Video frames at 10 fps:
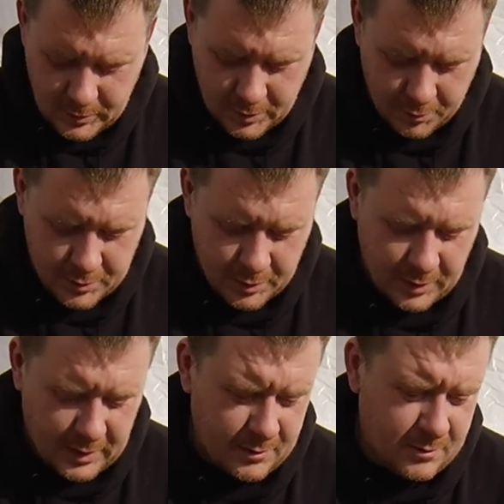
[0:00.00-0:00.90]
So do
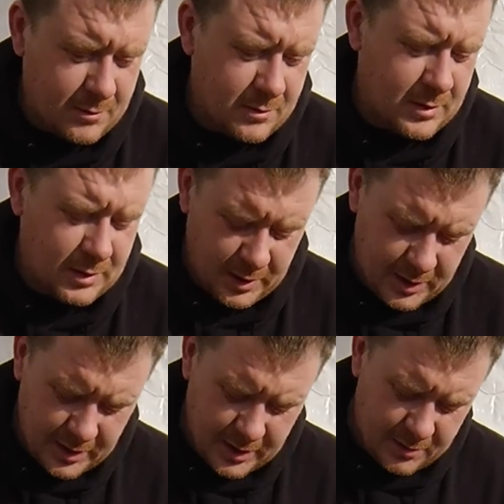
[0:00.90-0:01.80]
that, and then
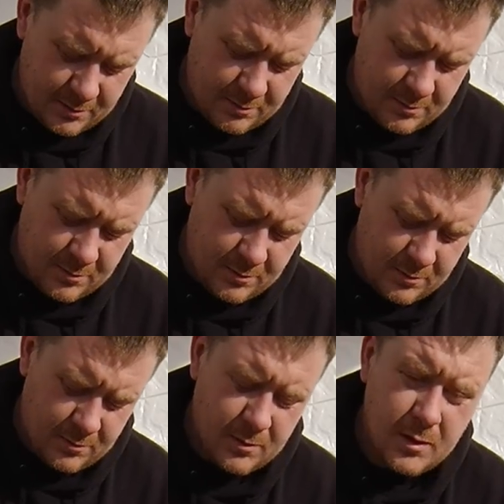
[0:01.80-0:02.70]
you get
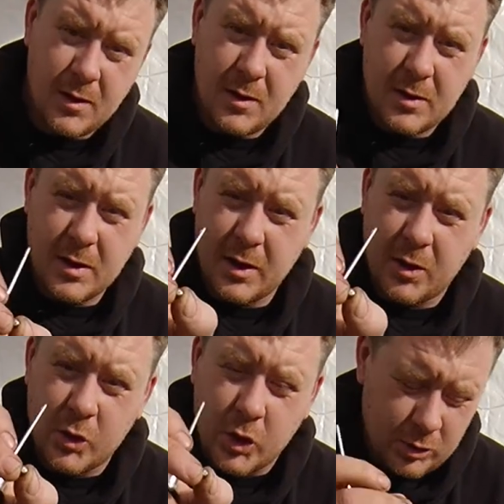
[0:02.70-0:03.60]
a
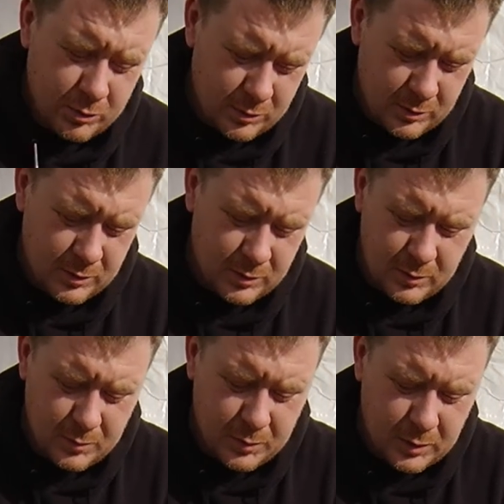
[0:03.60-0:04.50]
little nut,
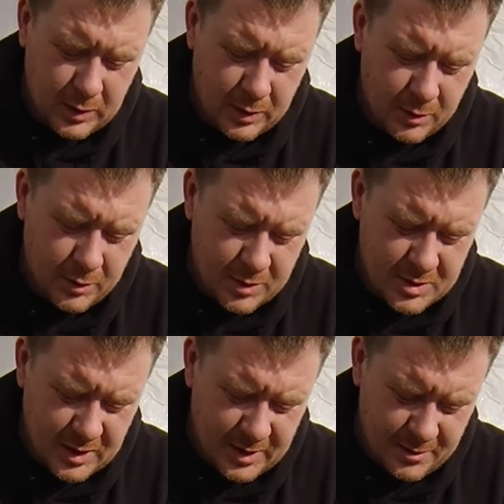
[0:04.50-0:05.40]
put that on the other
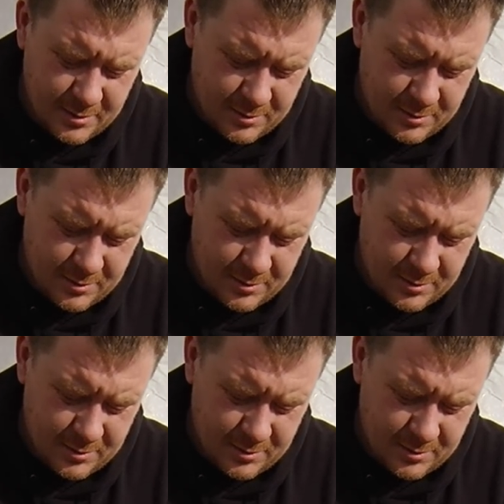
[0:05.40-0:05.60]
side.